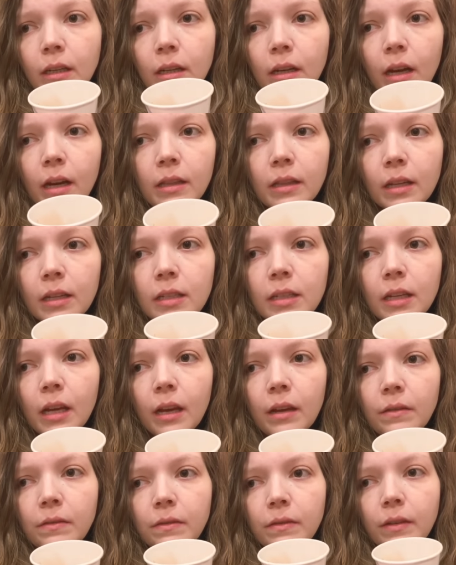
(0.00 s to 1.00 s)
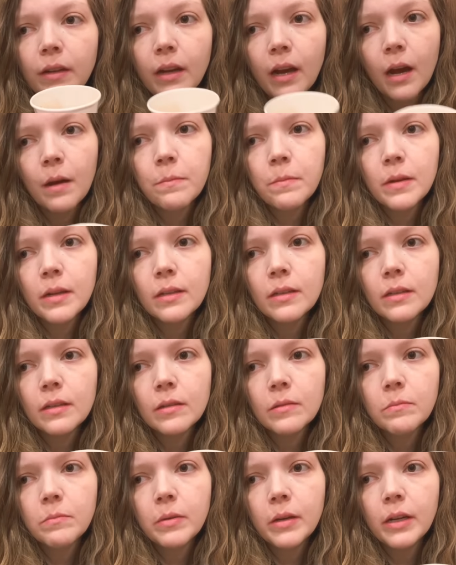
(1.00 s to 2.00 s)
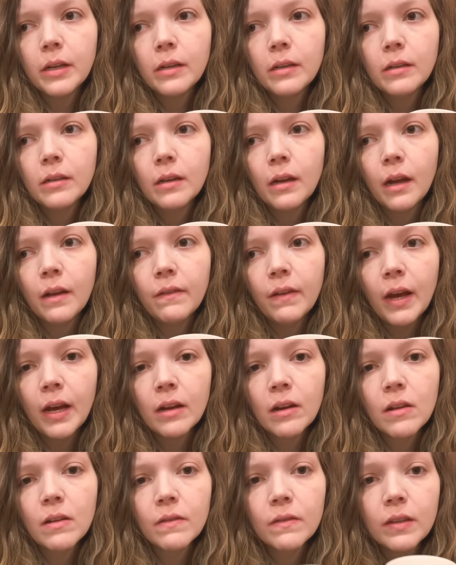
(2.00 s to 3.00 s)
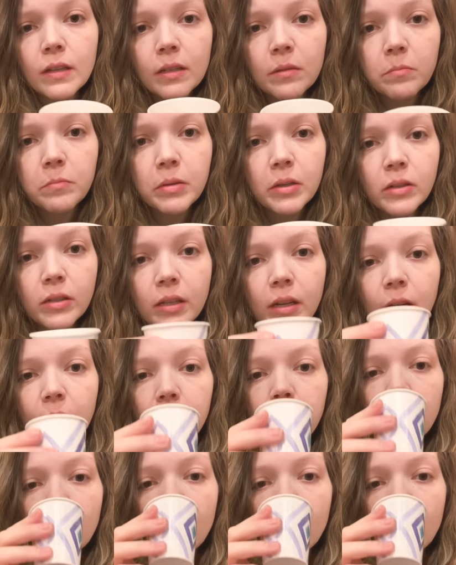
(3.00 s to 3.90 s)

and that's life it happens but I've had all of this built up